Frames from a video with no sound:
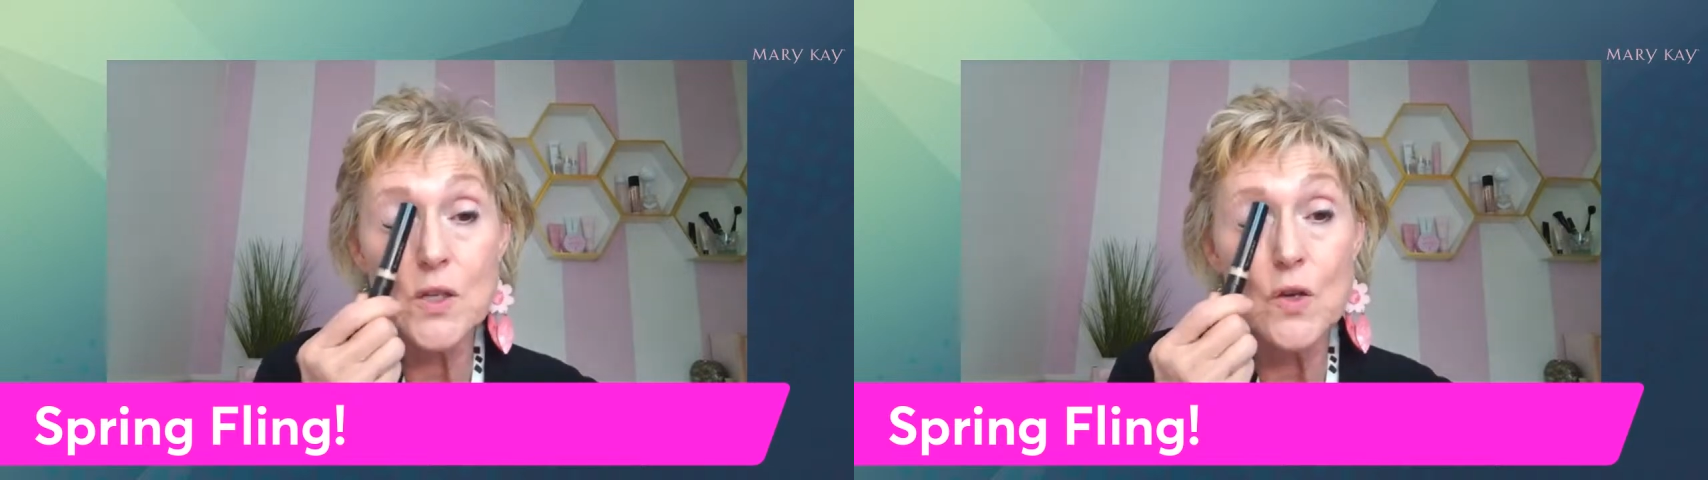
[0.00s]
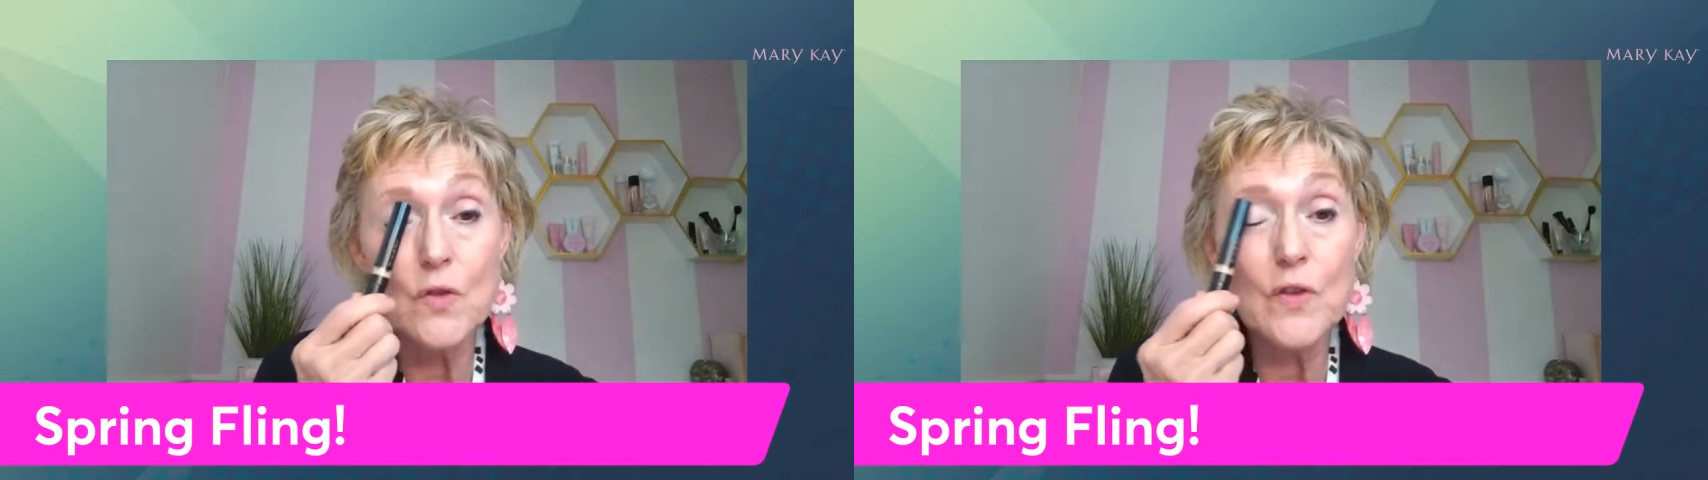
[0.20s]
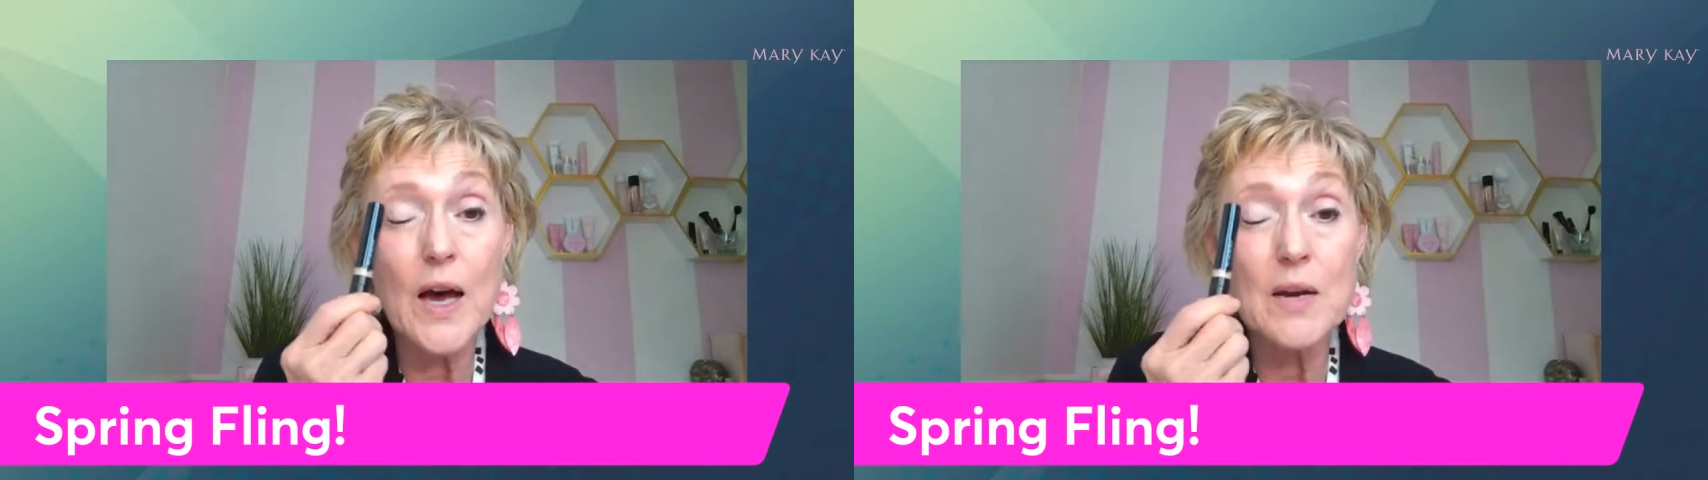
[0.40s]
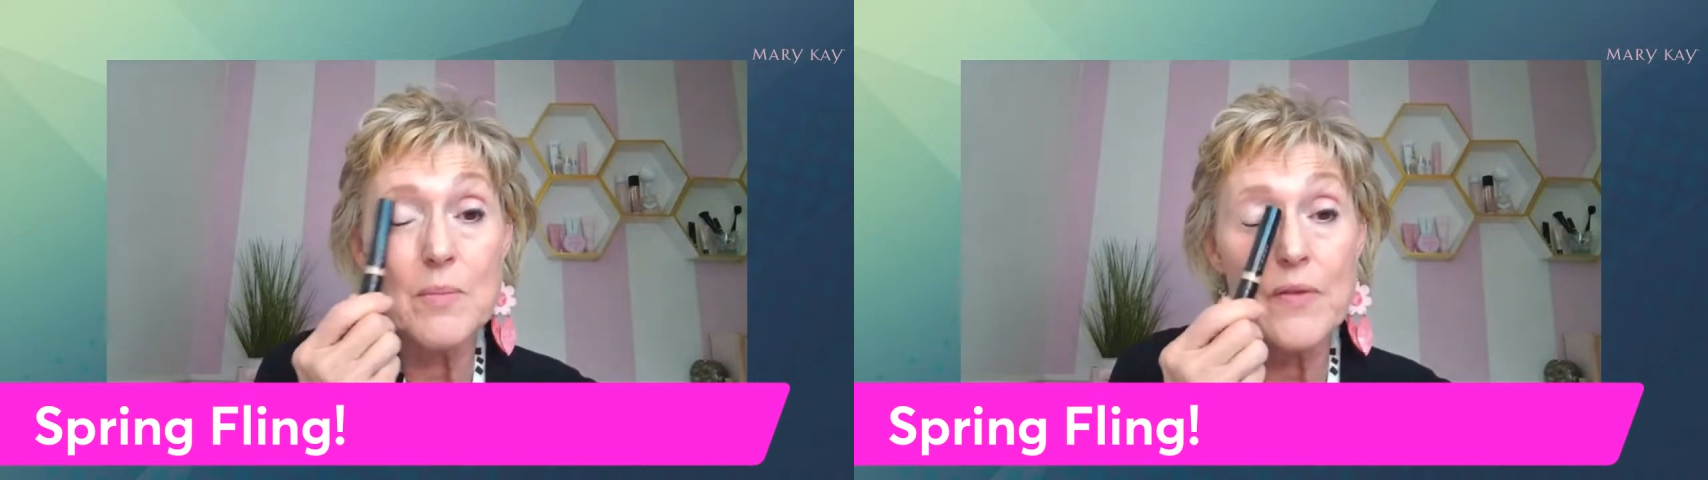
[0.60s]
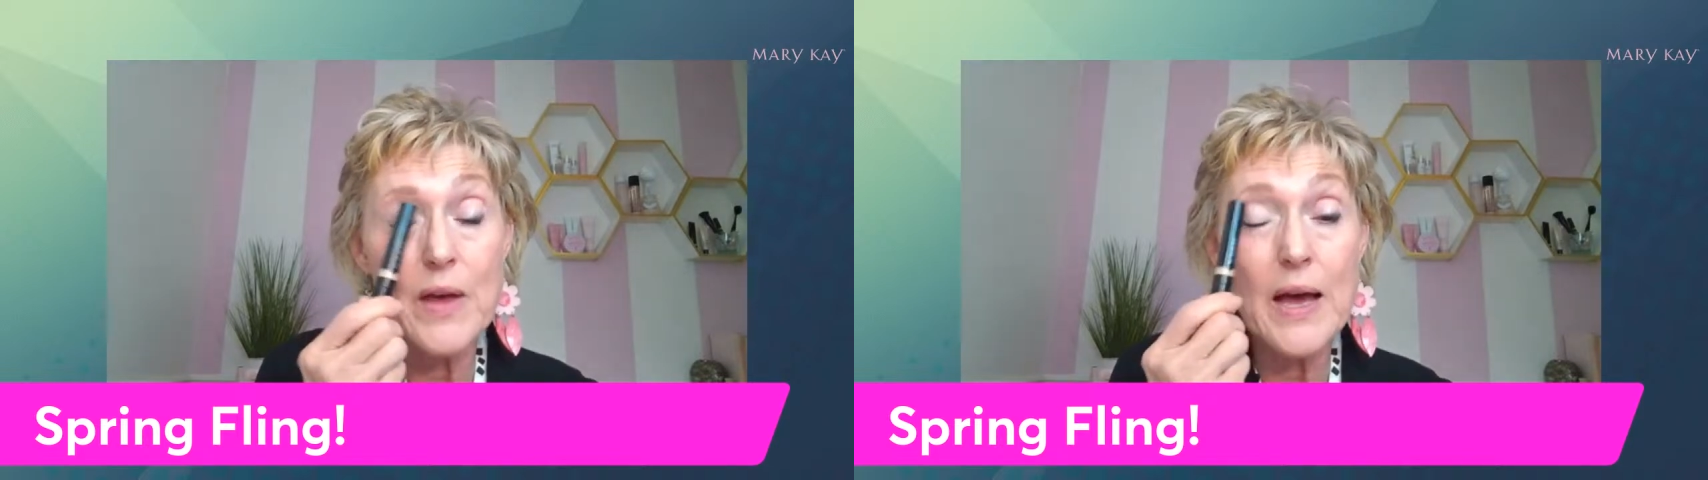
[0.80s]
you've got them
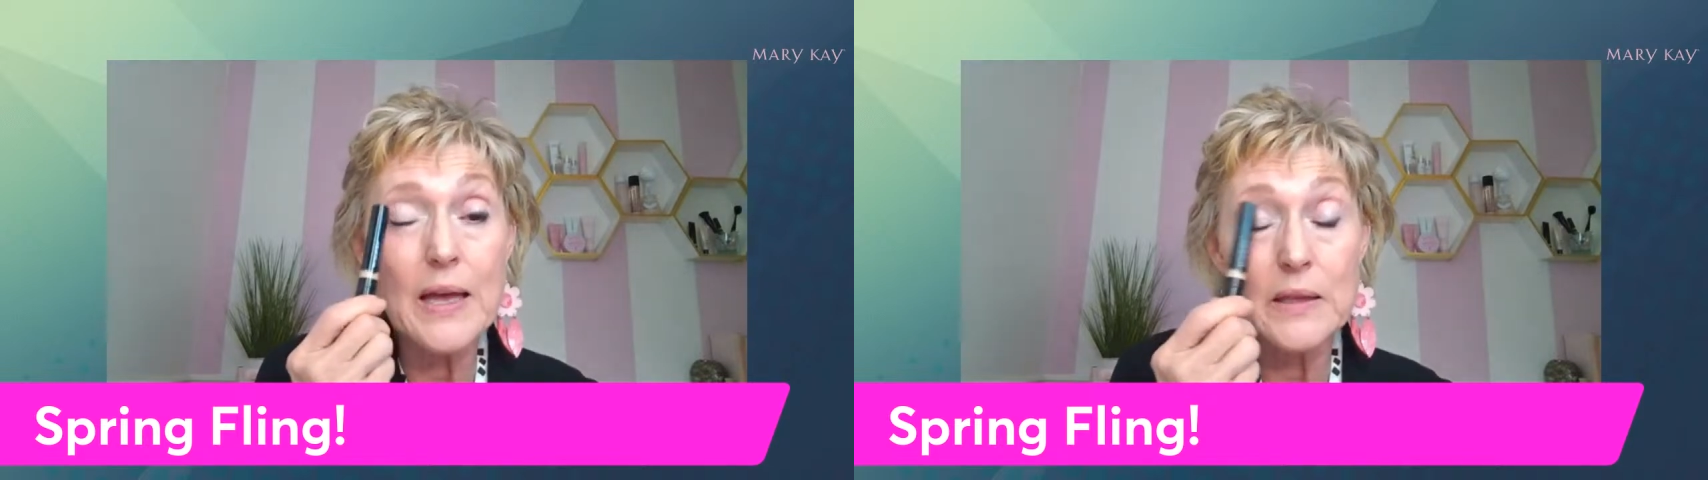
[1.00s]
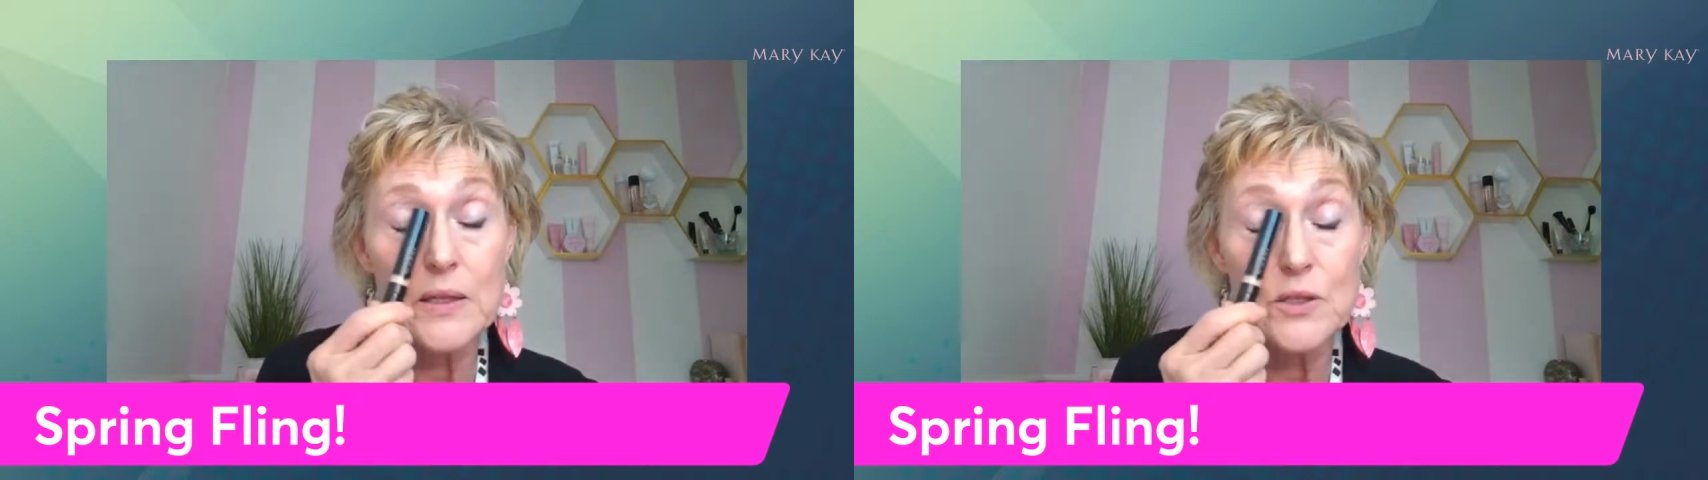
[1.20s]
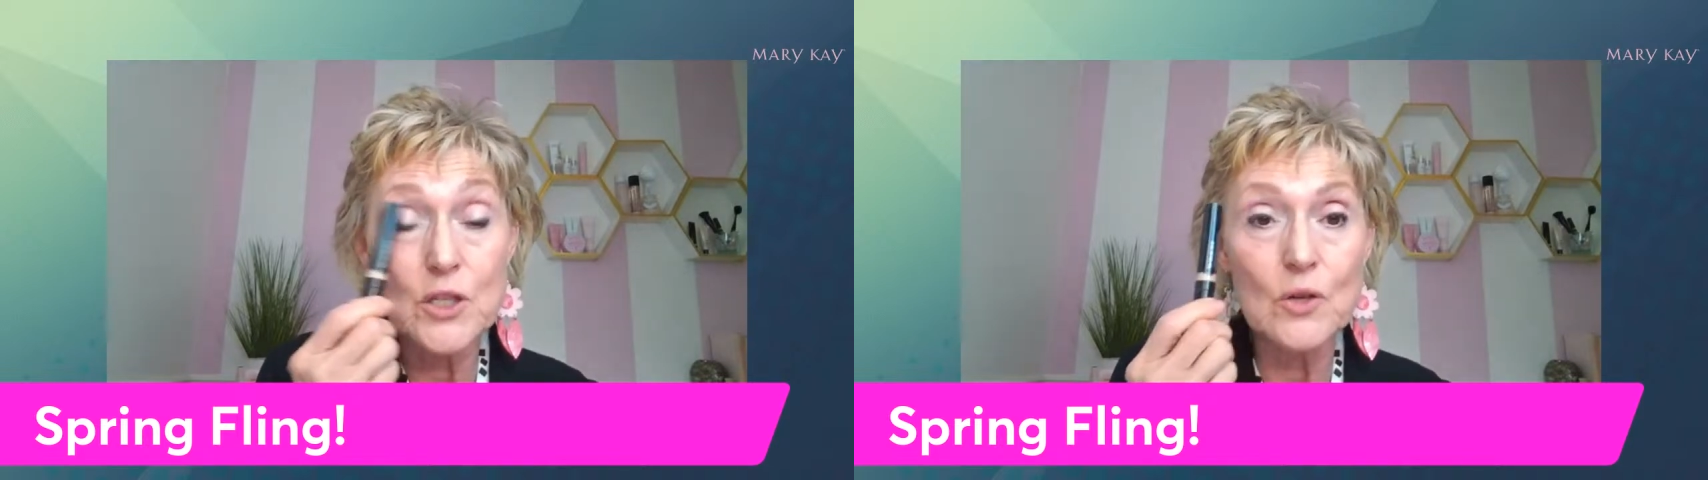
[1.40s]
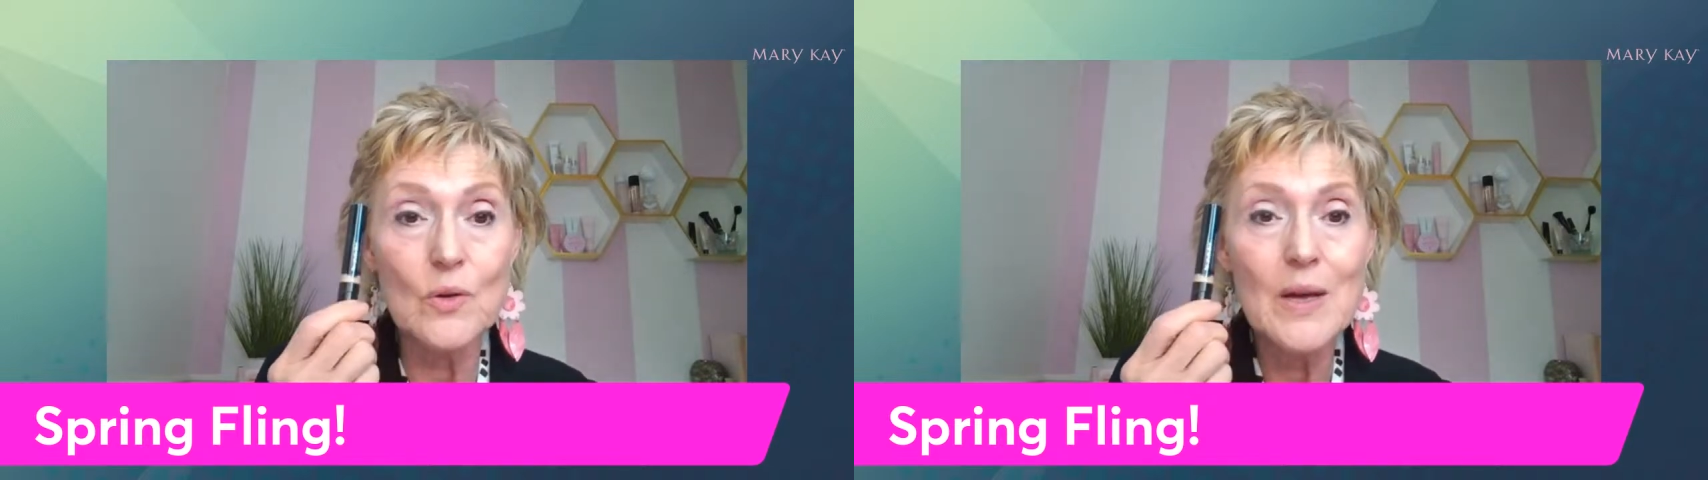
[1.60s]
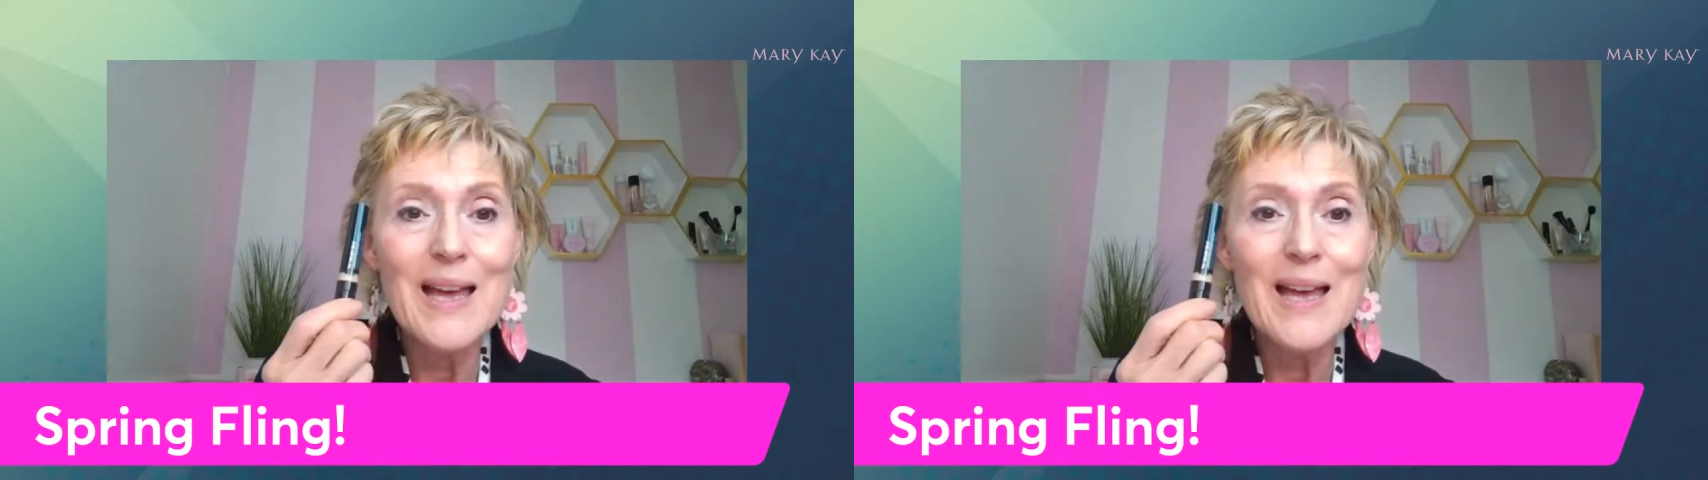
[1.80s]
on the eyelid too.